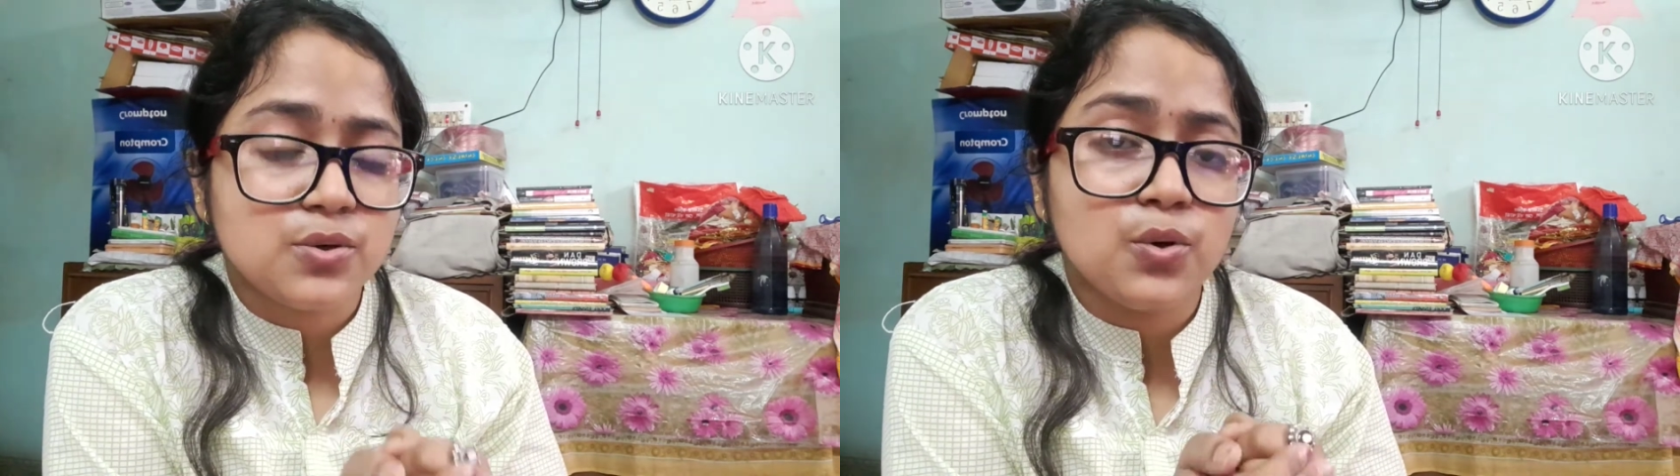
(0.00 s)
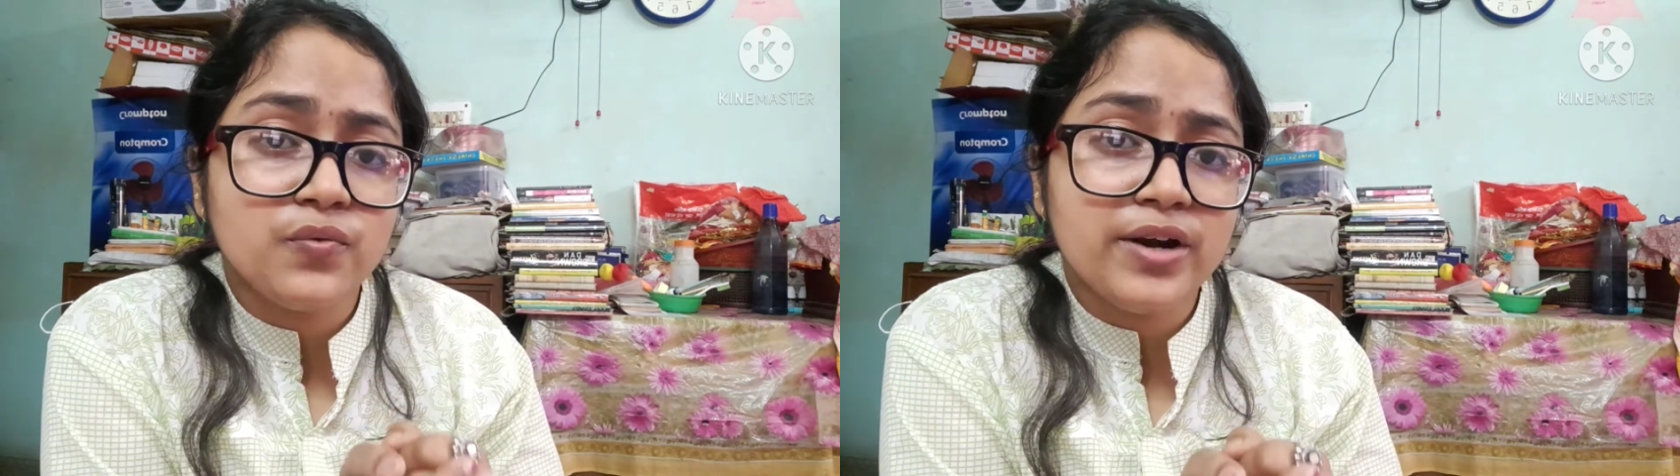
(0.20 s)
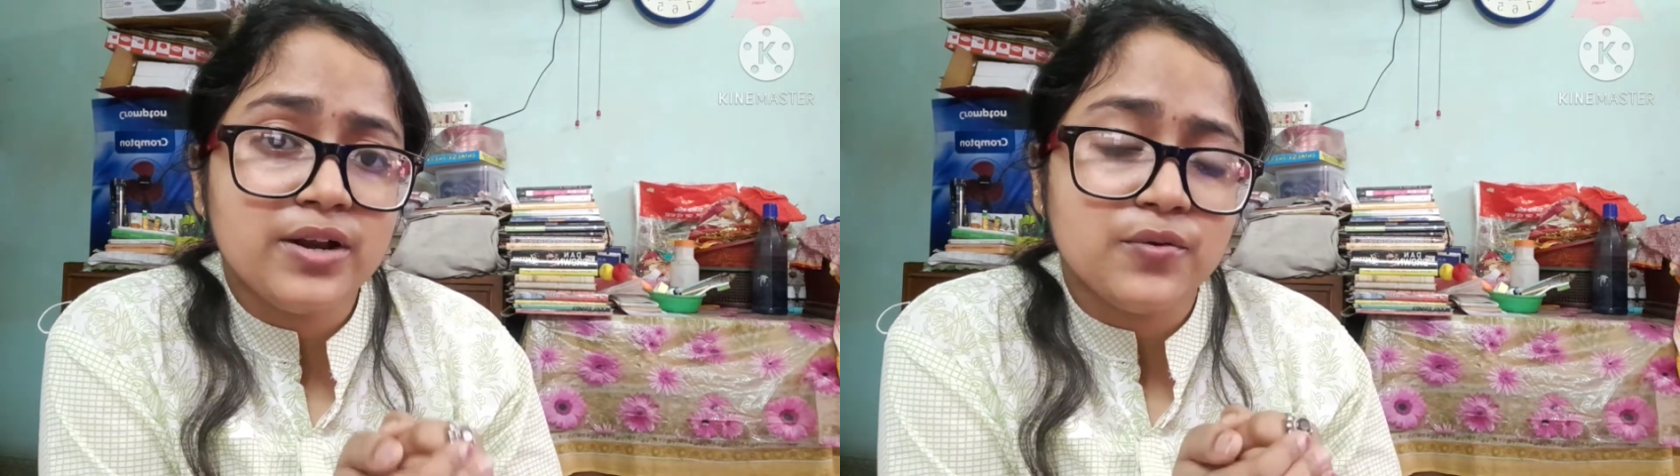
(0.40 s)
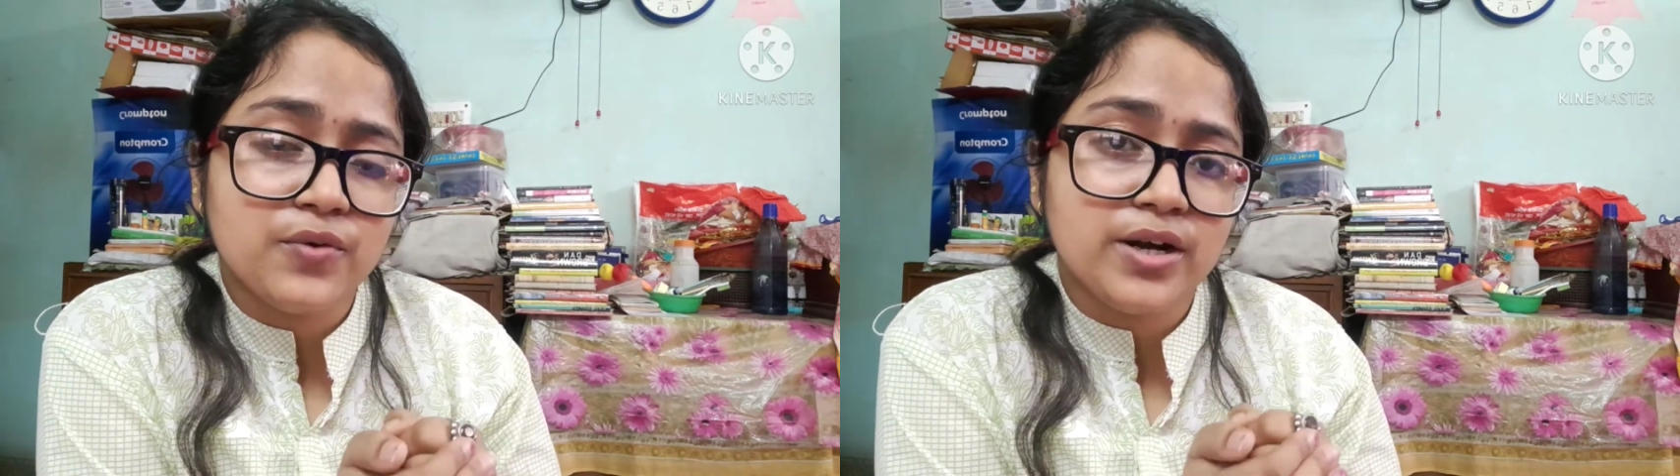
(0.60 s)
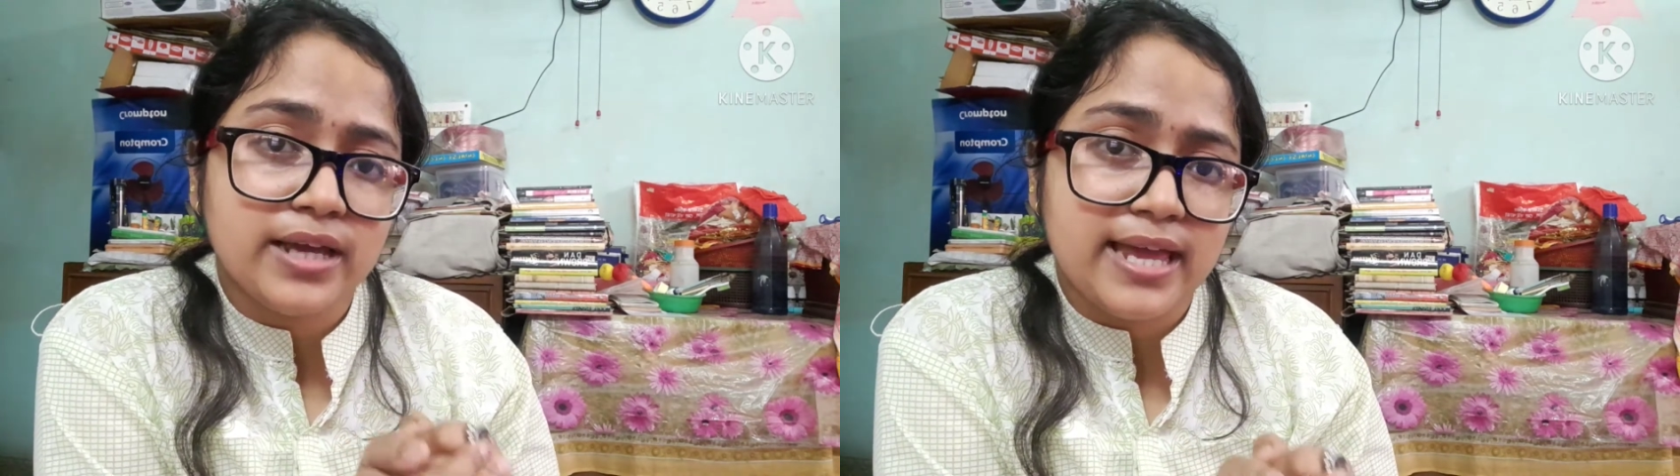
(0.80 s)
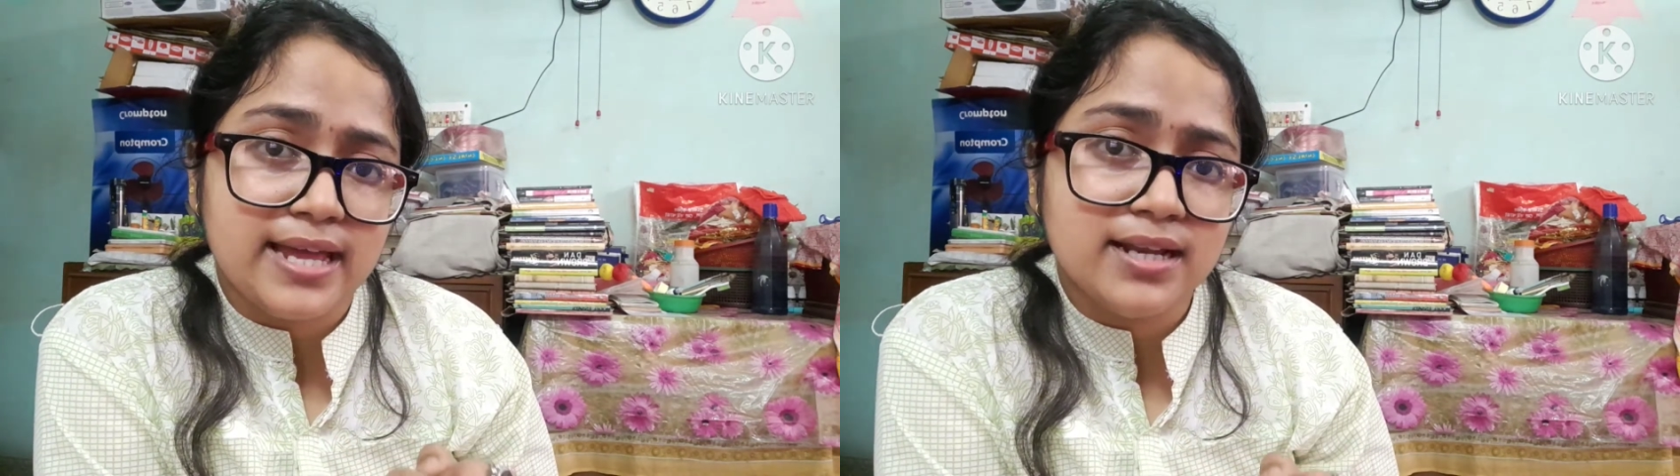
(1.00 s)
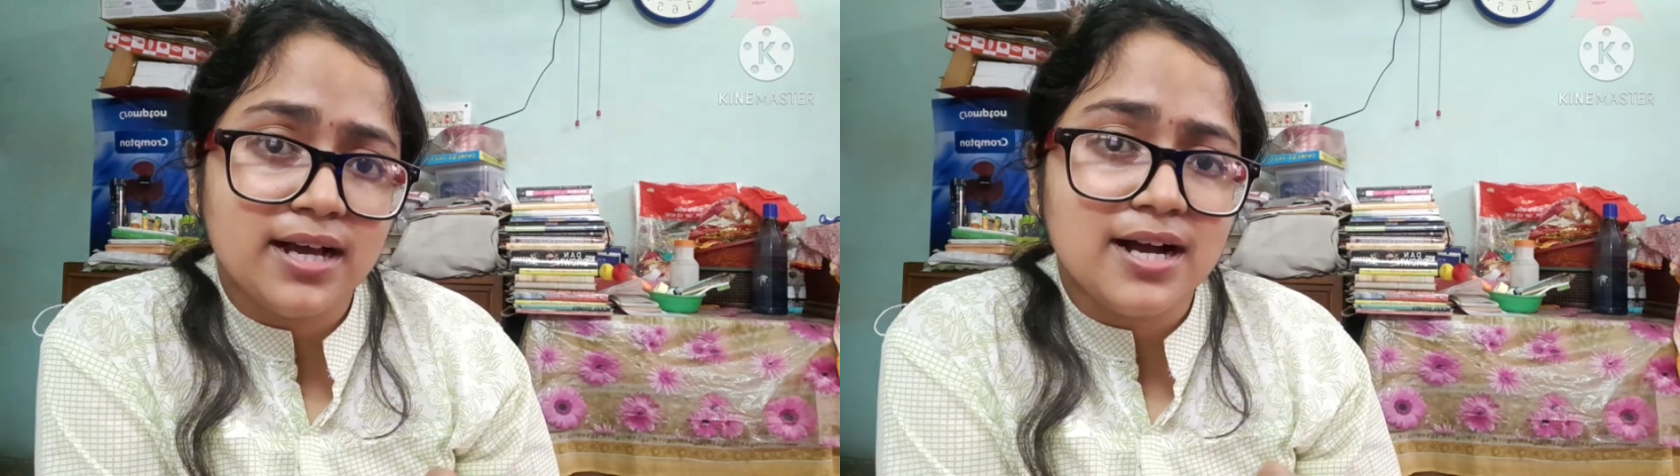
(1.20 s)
over and over again